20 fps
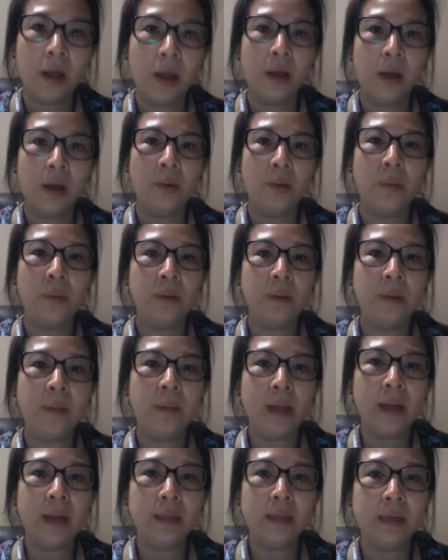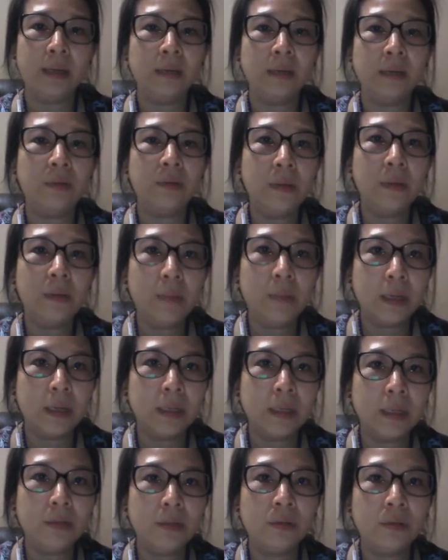whereby the agreement
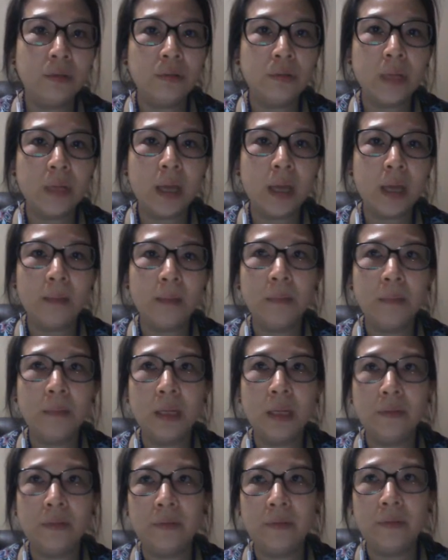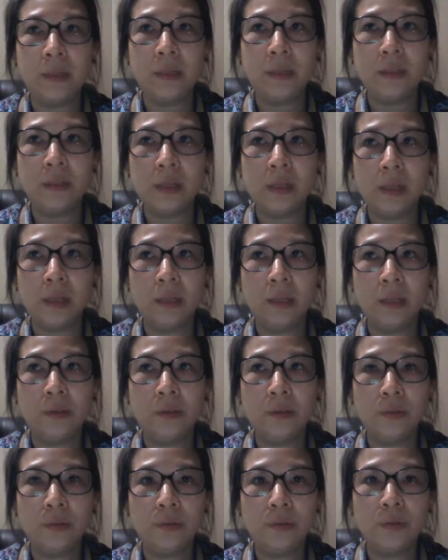usually can be differentiated into
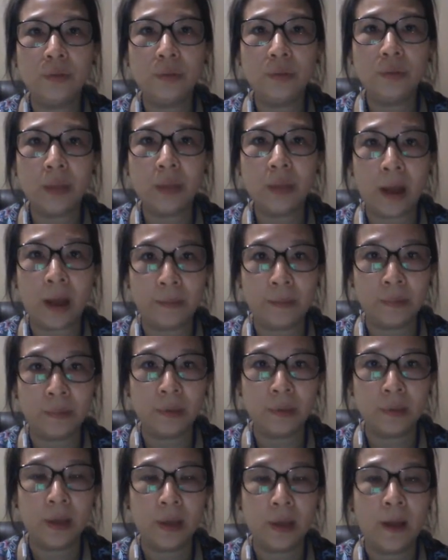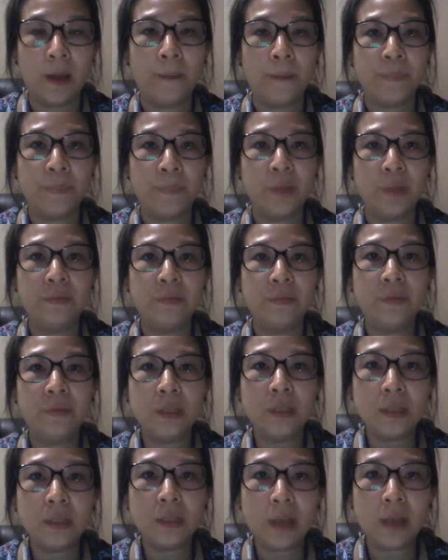two types. The first
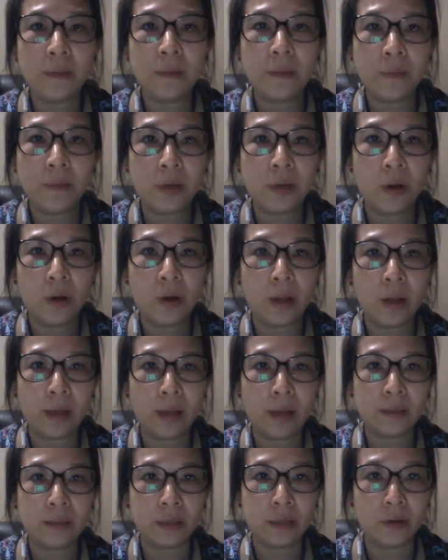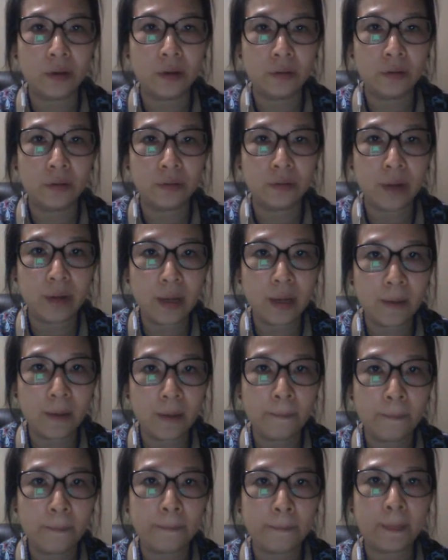type we call as a contract,
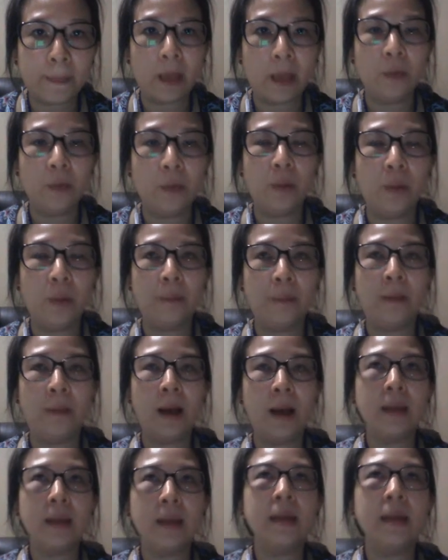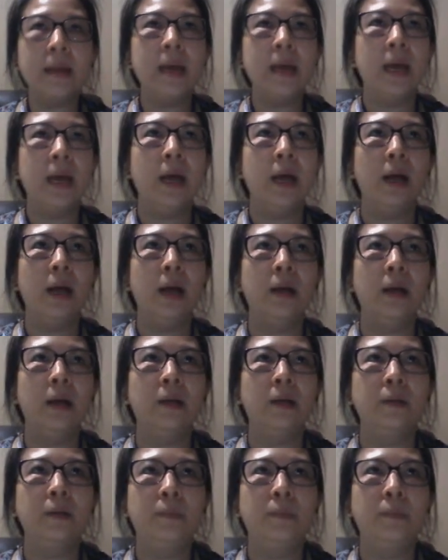okay, whereby
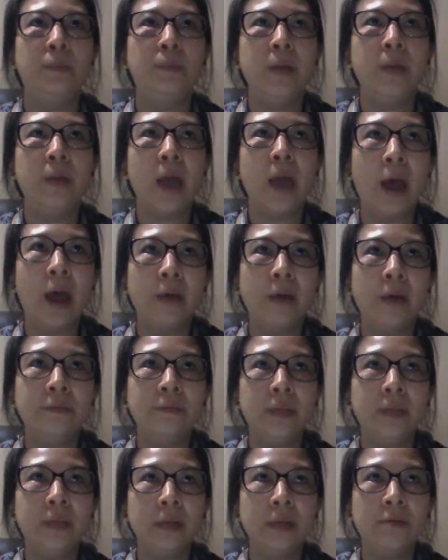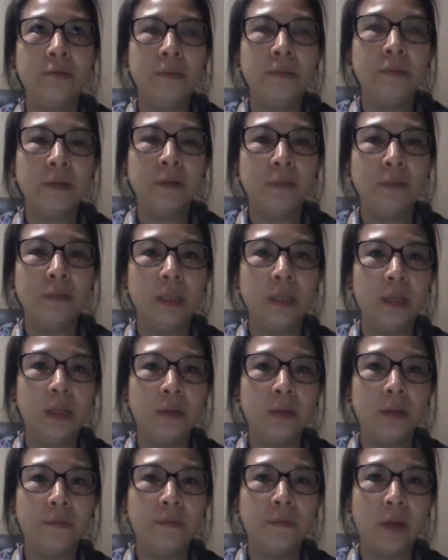we have the agreement with the
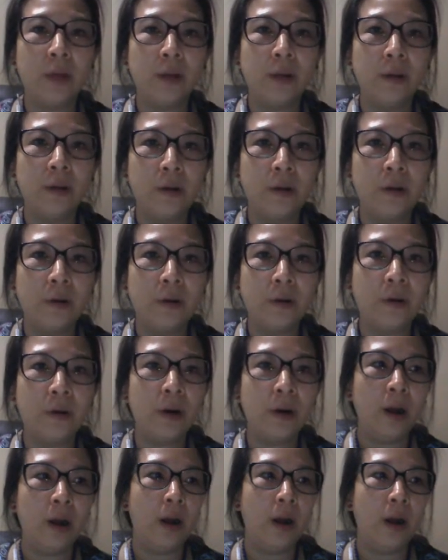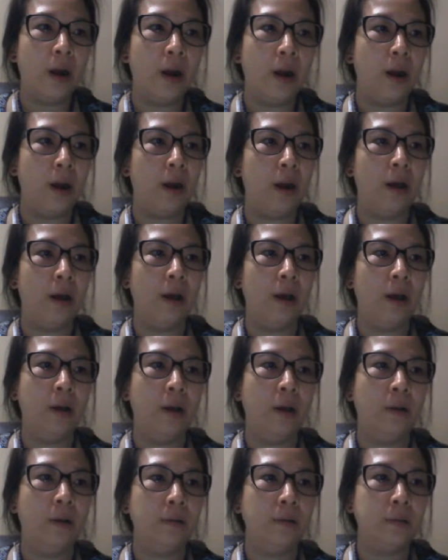vendor
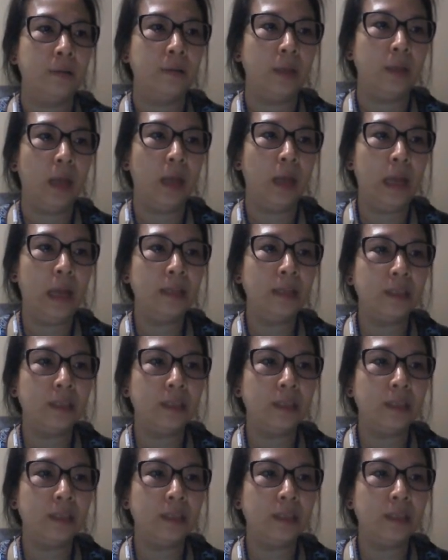uh, in